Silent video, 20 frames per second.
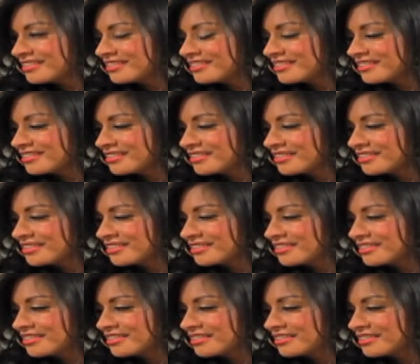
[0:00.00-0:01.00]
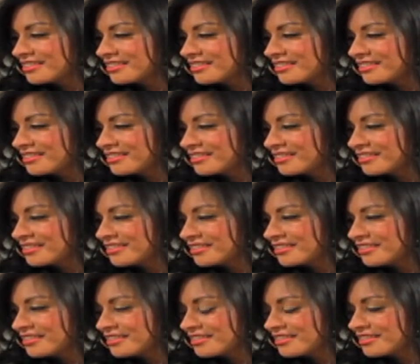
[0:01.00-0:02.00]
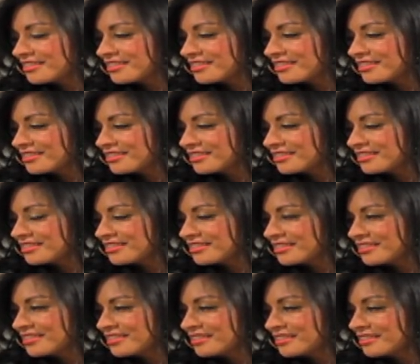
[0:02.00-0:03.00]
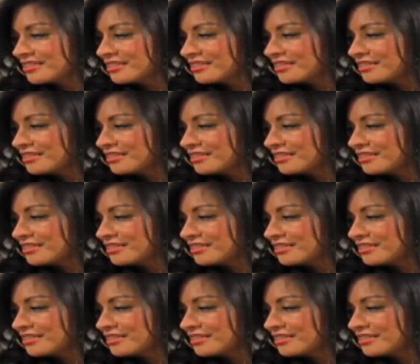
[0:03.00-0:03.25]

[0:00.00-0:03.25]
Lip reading: This person isn't speaking.